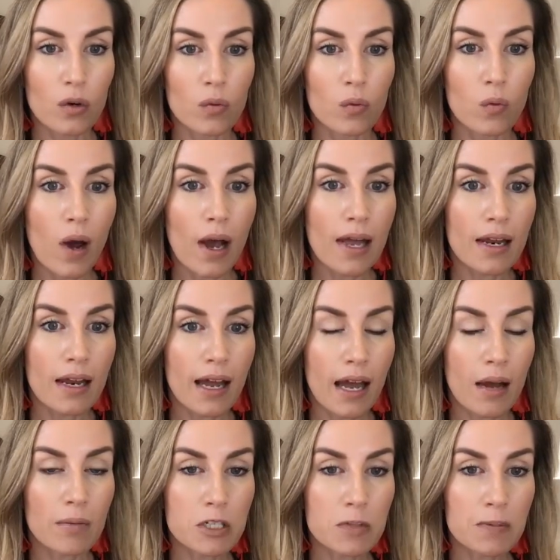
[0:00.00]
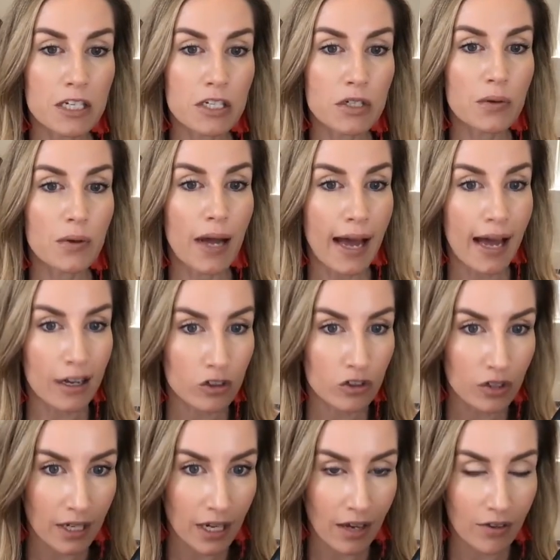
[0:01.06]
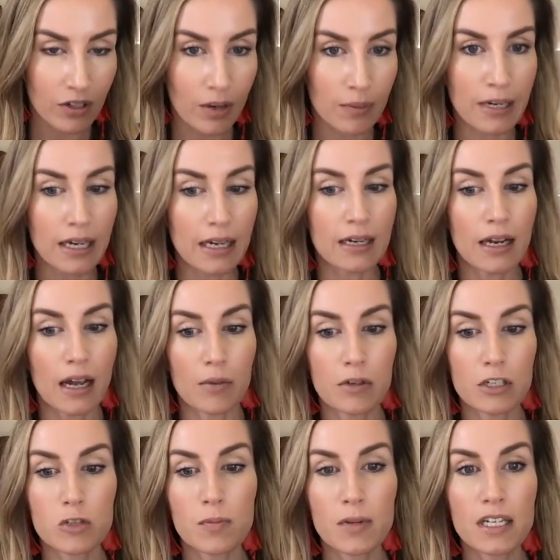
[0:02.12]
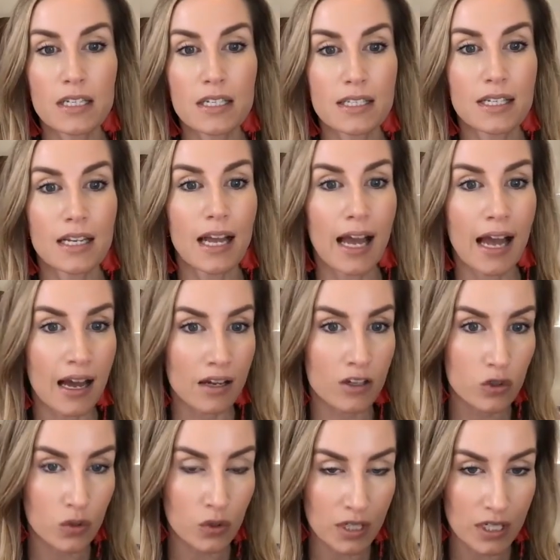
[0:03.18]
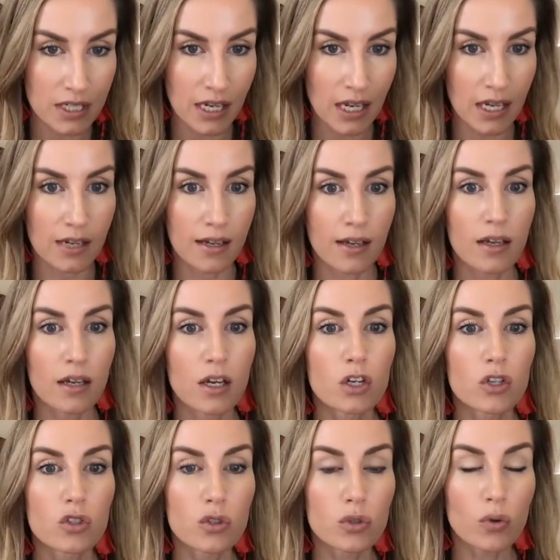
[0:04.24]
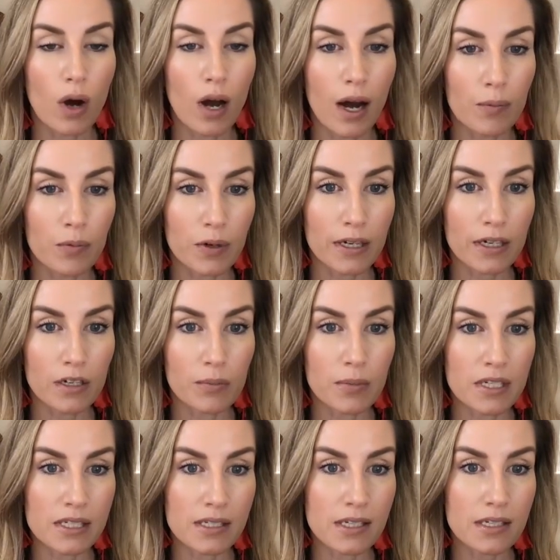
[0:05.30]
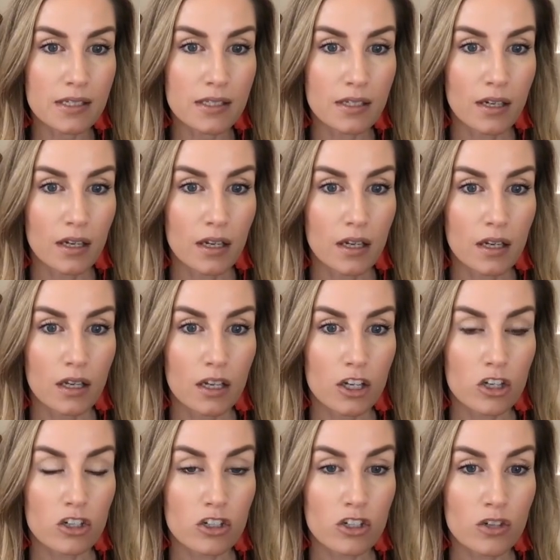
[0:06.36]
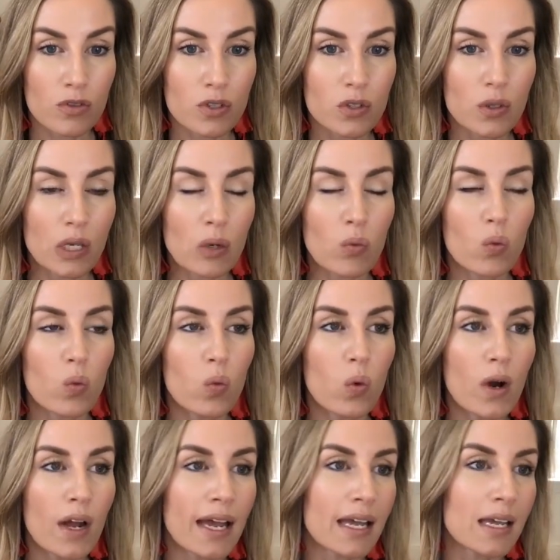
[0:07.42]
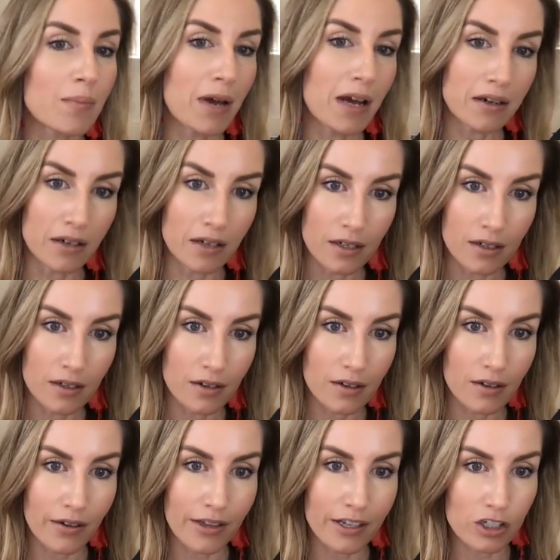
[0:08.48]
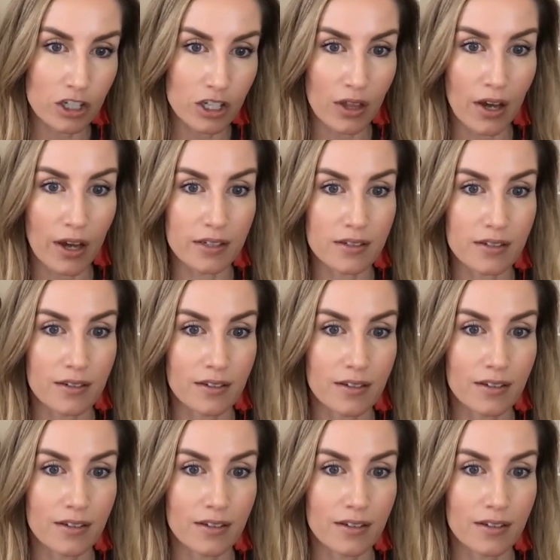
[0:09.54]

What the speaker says: How much money do you actually have coming in? How much money does it actually take to operate your business? She was doing way better than she thought.